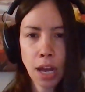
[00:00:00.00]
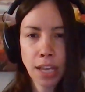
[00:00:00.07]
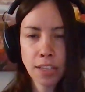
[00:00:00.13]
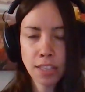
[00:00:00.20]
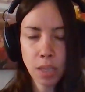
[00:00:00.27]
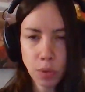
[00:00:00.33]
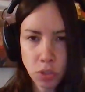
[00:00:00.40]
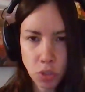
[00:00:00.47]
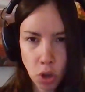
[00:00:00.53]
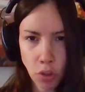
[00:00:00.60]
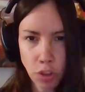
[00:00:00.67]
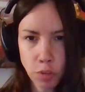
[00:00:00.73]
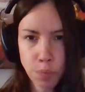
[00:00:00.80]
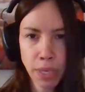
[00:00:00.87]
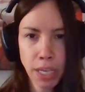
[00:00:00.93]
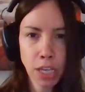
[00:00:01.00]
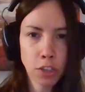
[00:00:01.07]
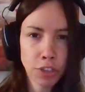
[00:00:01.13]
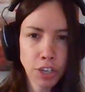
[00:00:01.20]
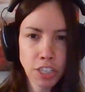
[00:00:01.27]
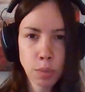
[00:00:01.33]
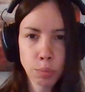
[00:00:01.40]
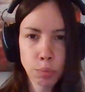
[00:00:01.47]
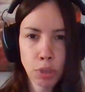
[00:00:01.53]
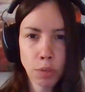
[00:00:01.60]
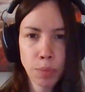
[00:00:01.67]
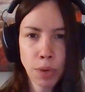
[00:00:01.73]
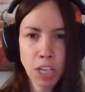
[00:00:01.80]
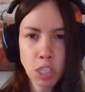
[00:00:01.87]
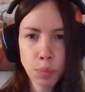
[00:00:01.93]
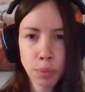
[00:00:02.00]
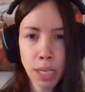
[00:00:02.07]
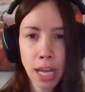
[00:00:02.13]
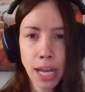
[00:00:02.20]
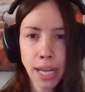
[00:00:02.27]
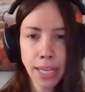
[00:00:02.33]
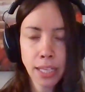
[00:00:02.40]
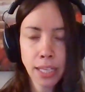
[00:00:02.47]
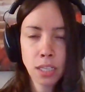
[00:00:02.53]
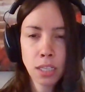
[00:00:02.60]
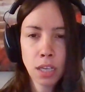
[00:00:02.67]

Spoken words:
is that we saw this big increase in broad money supply.